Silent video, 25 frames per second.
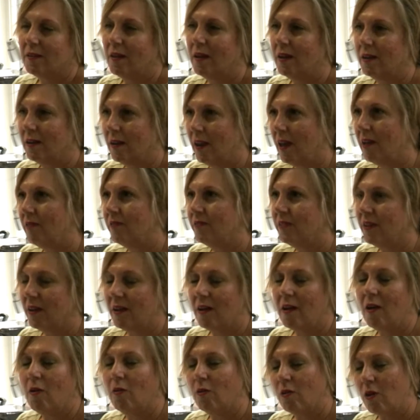And I love the
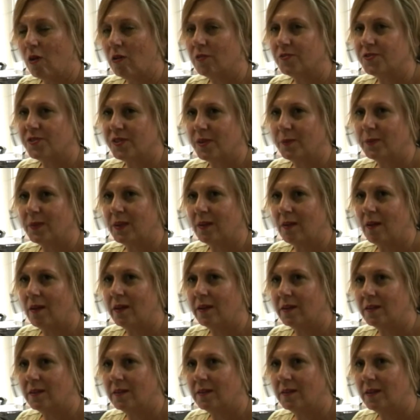whole concept that
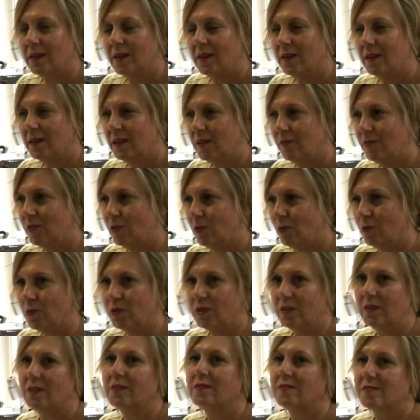I can give an
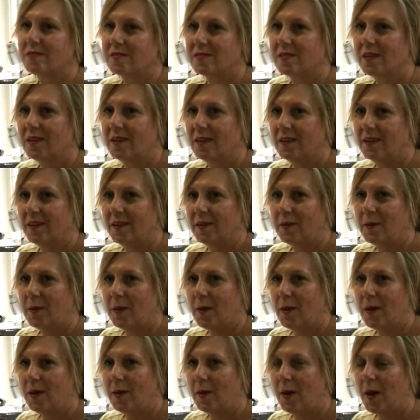audience
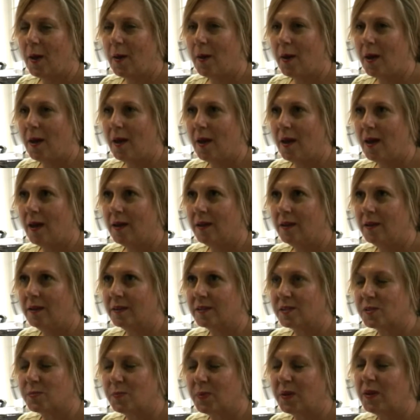an
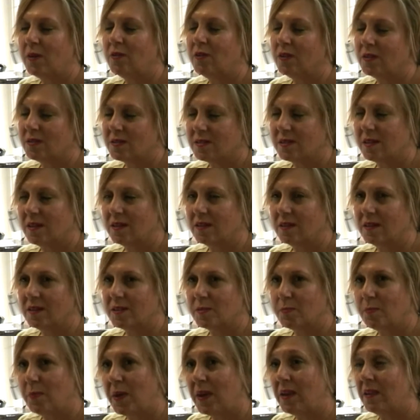experience that
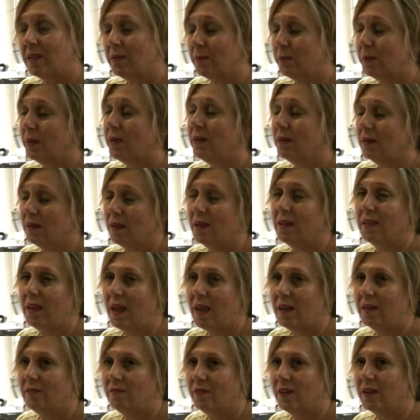it's better than being at
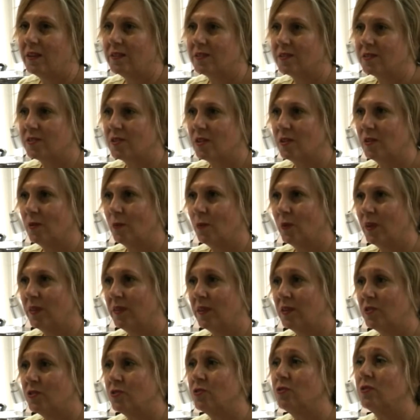that event, so that
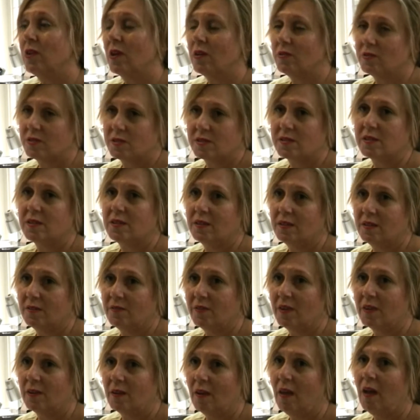when they do go to see the
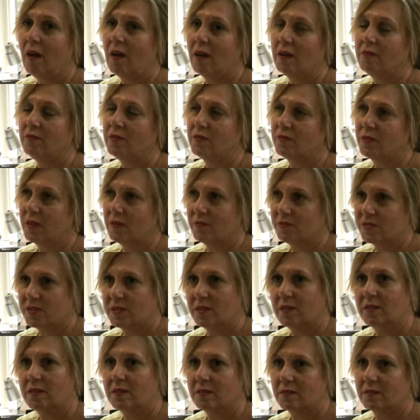event live, if they've
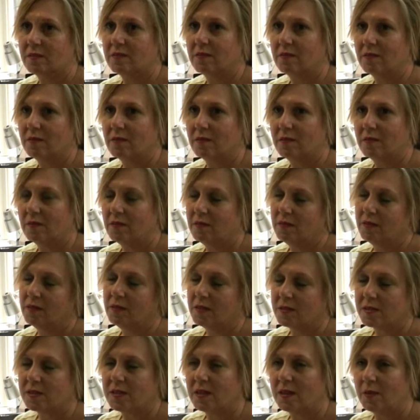seen it
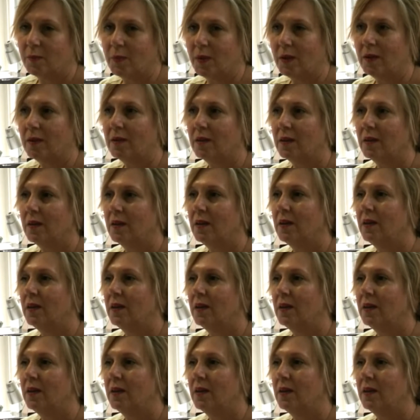in the cinema,